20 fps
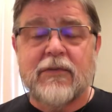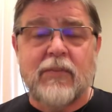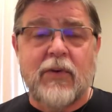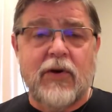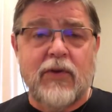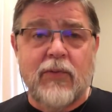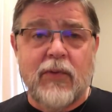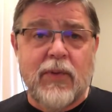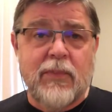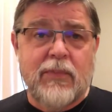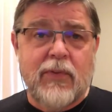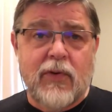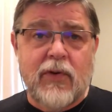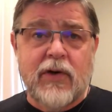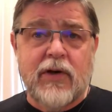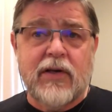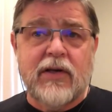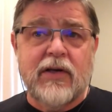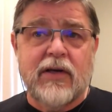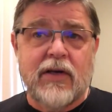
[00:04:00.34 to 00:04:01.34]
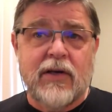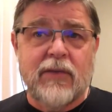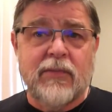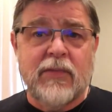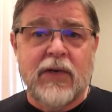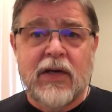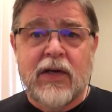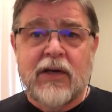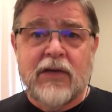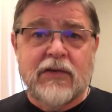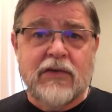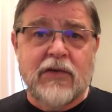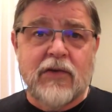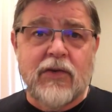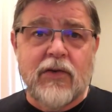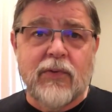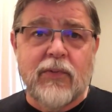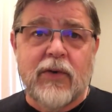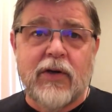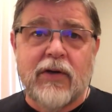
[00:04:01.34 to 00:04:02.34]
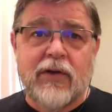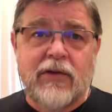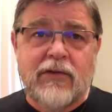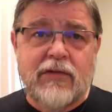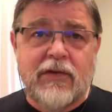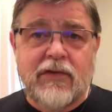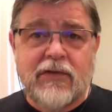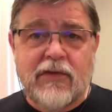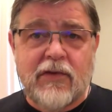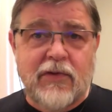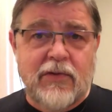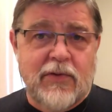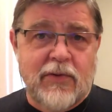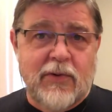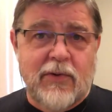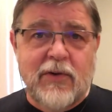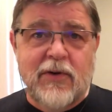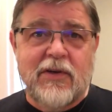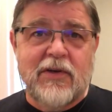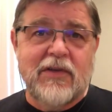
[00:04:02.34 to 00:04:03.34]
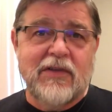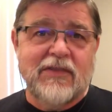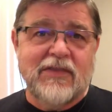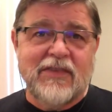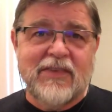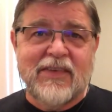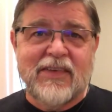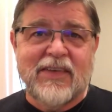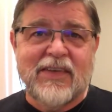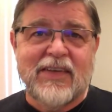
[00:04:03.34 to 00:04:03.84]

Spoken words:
by reporting him to the religious authorities.